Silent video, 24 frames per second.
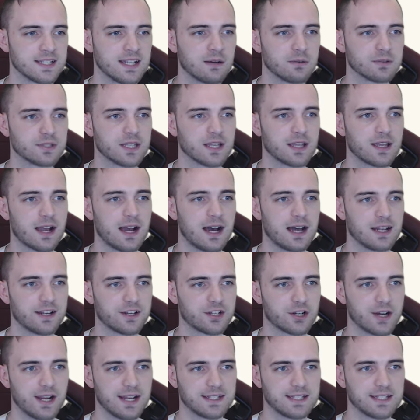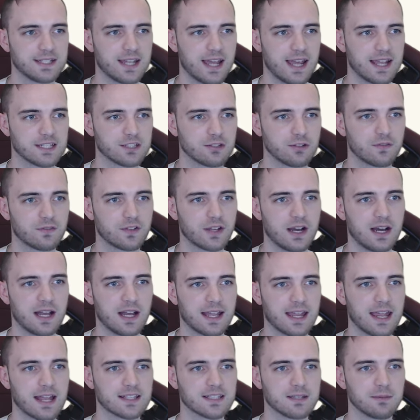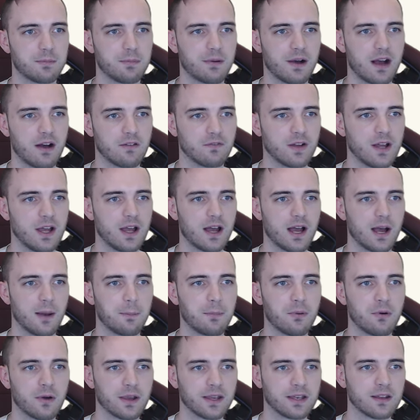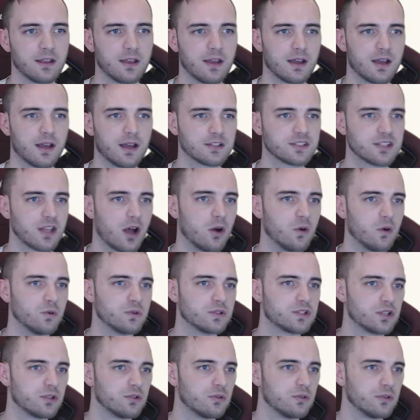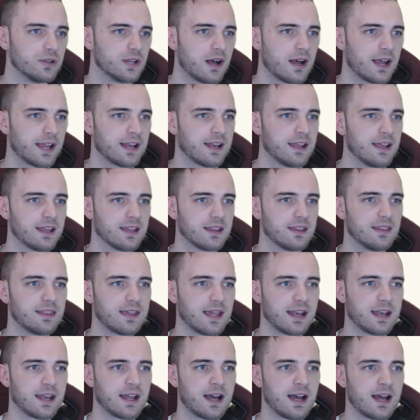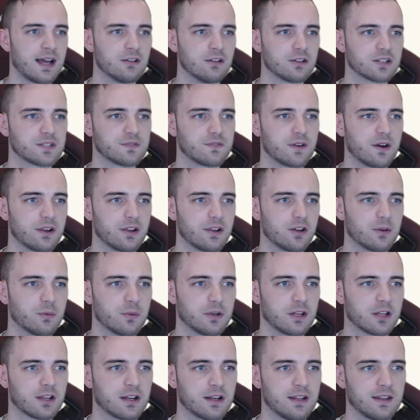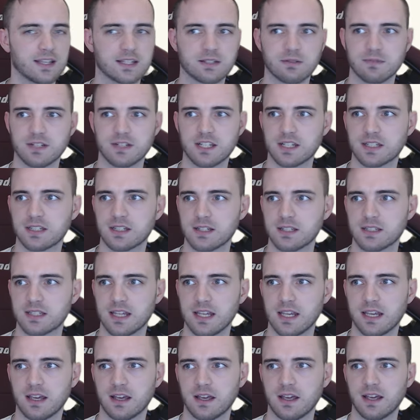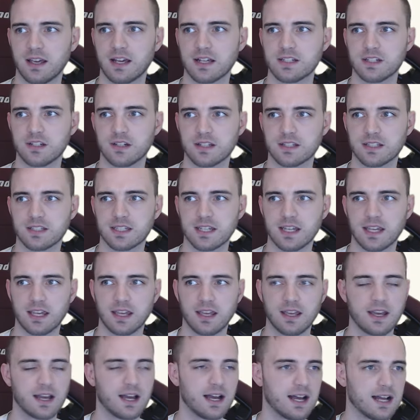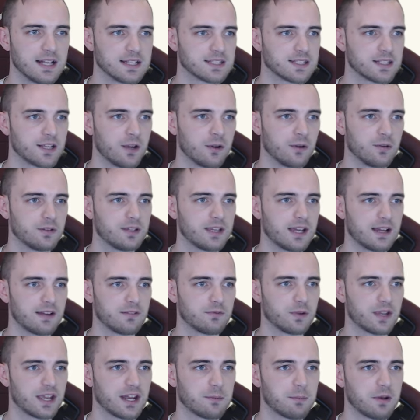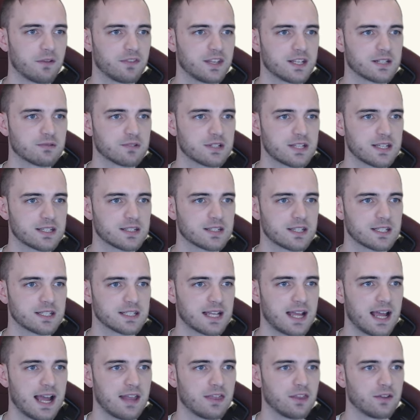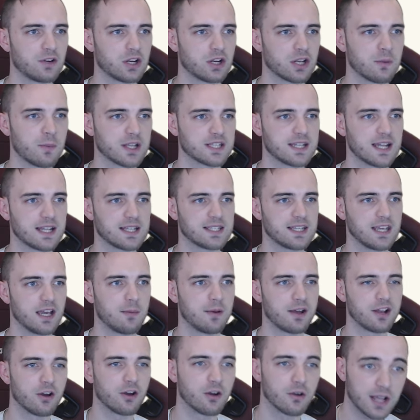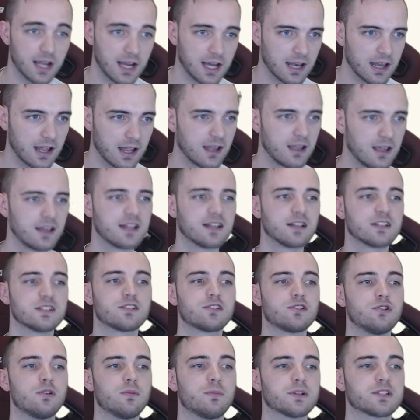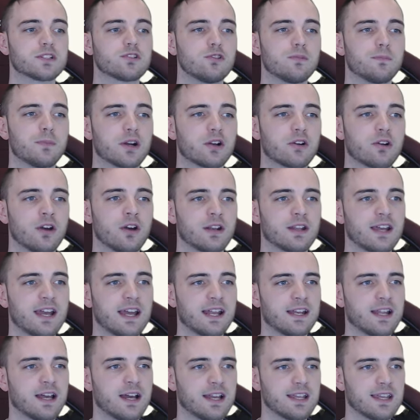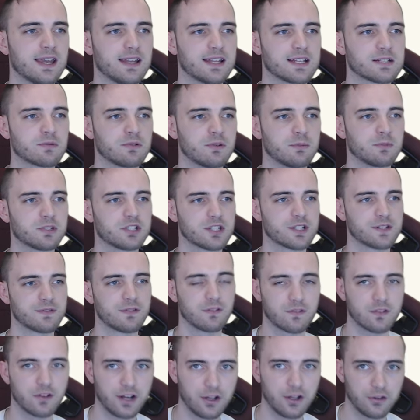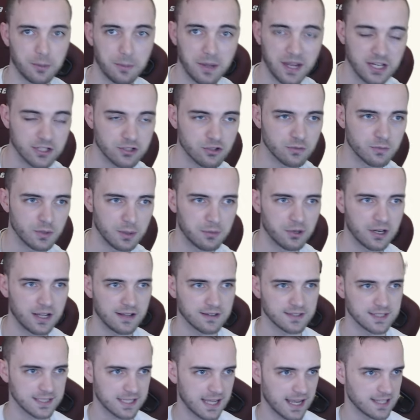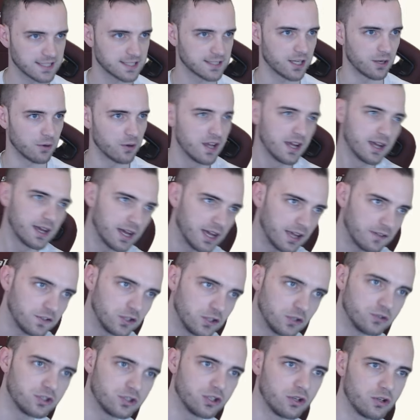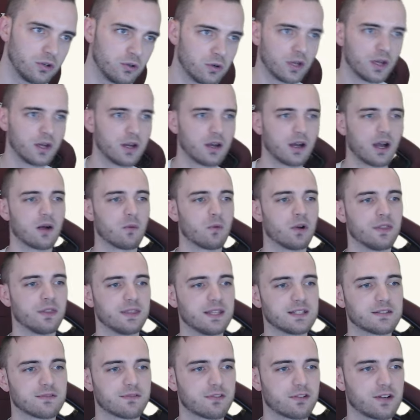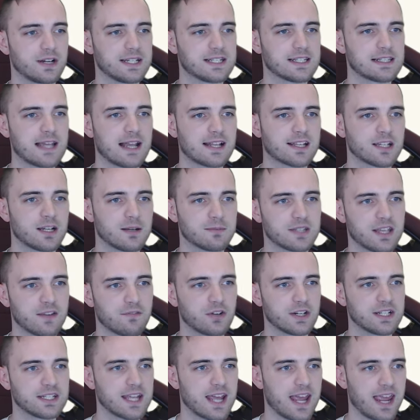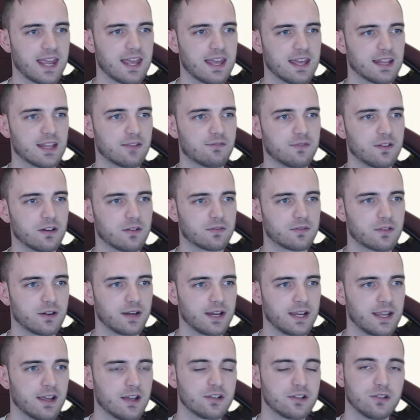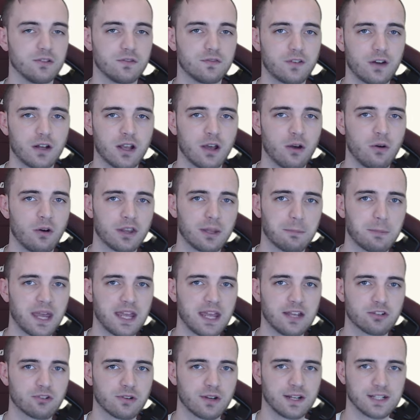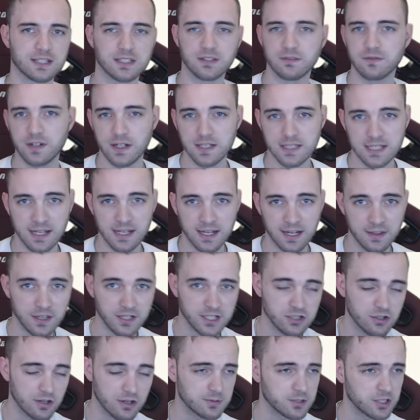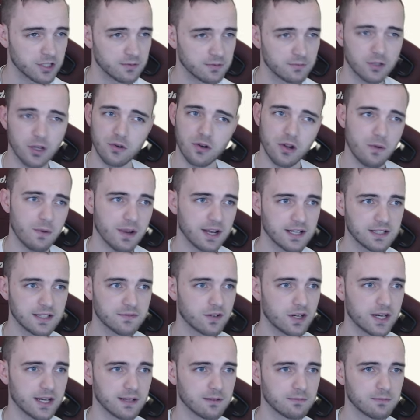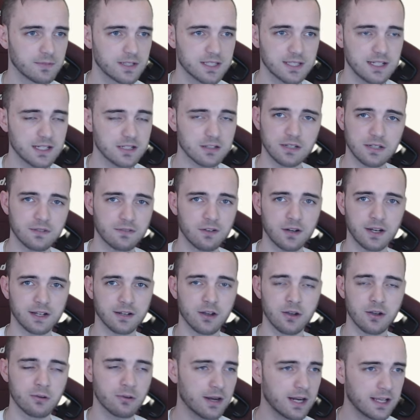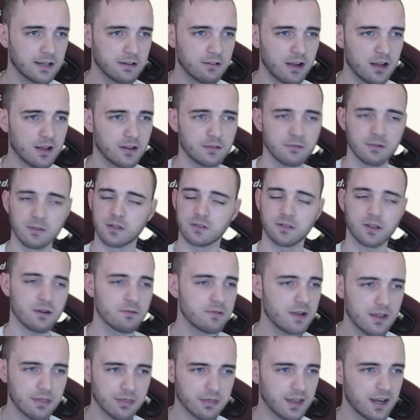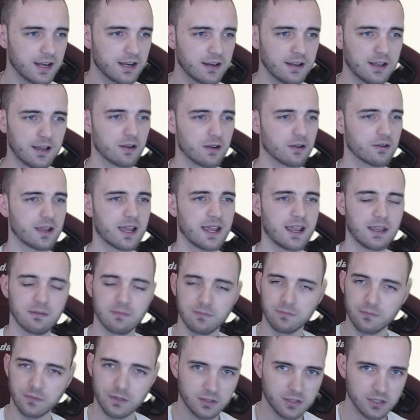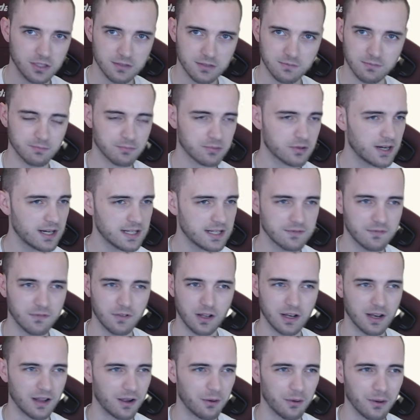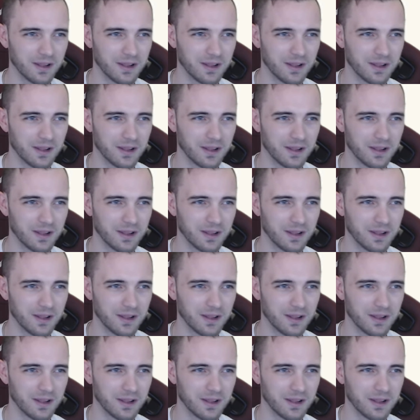that was the Gala trade today. So if Gala gets above a point 0.029, then uh, looks very good. We were looking at this resistance here, as you can see. Uh, so yeah, if we get above this resistance and the volume weighted ATR band on Gala, super super good and uh, yeah this one was just for free on the patreon we put out today so uh, if you do uh, want these free setups every day then feel free to follow on the patreon it's the first link in the description go do it it's free it's literally free no credit card no nothing okay you just press follow